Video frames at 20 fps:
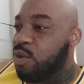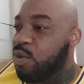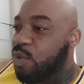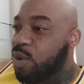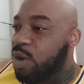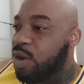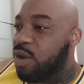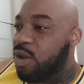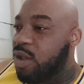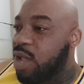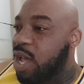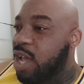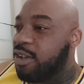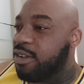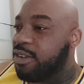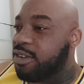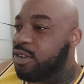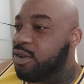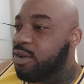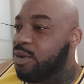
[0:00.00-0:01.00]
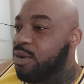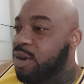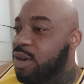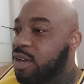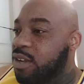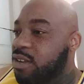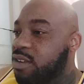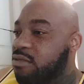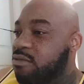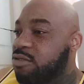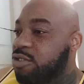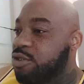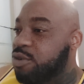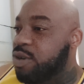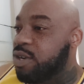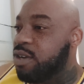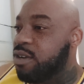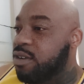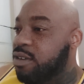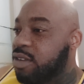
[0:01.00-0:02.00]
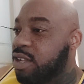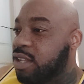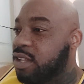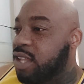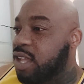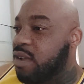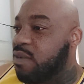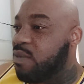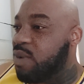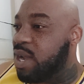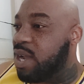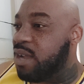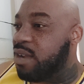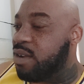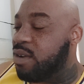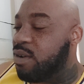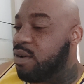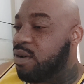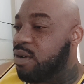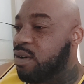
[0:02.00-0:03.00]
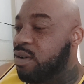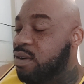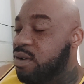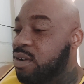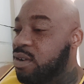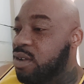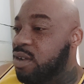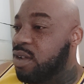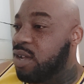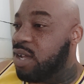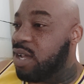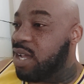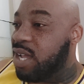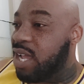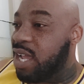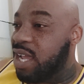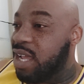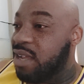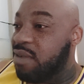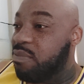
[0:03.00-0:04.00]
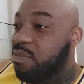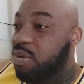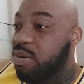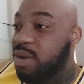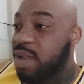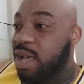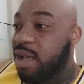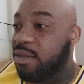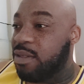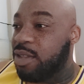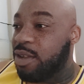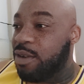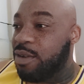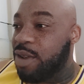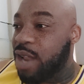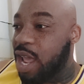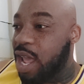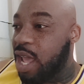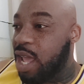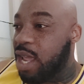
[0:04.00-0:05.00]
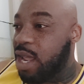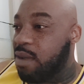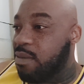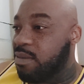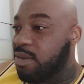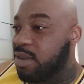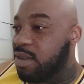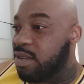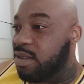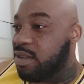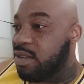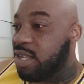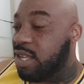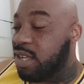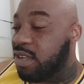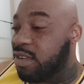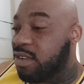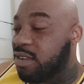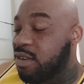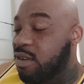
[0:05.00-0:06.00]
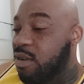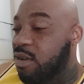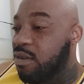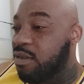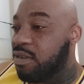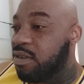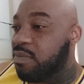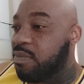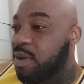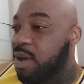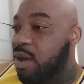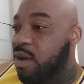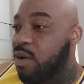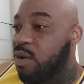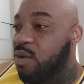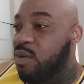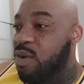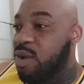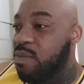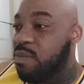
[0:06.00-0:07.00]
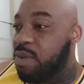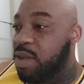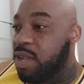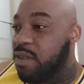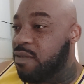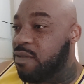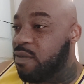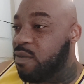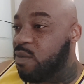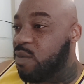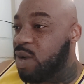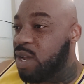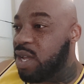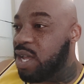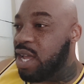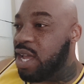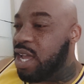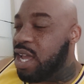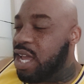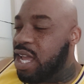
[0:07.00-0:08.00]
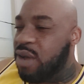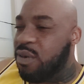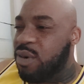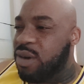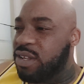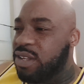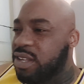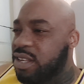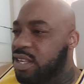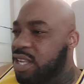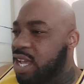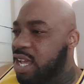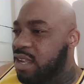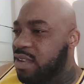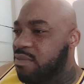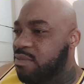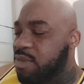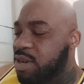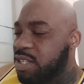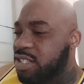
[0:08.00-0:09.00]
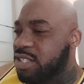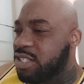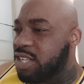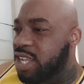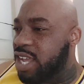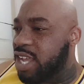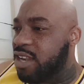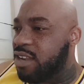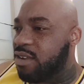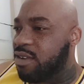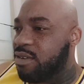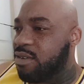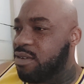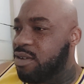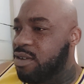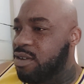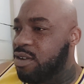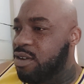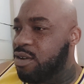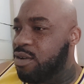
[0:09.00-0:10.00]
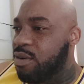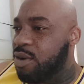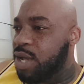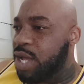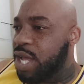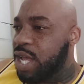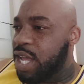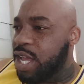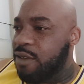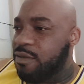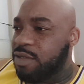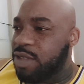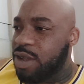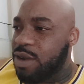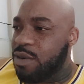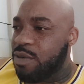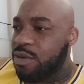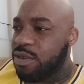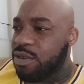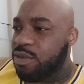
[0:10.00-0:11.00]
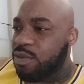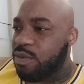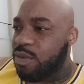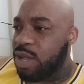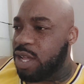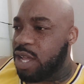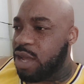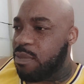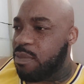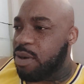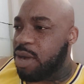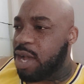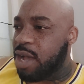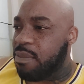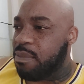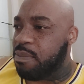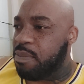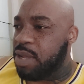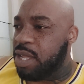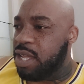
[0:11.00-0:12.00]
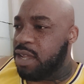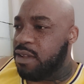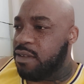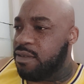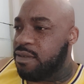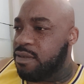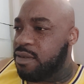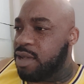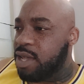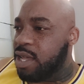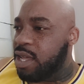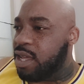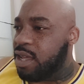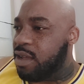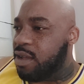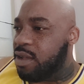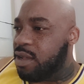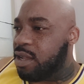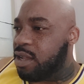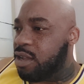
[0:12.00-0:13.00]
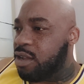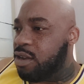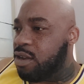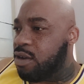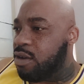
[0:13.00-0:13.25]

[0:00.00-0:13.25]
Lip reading: real life stories of drills that they went on and put out their names and diss songs about who we beefing with. It wasn't that much slander, you know. If there was hip hop beef, you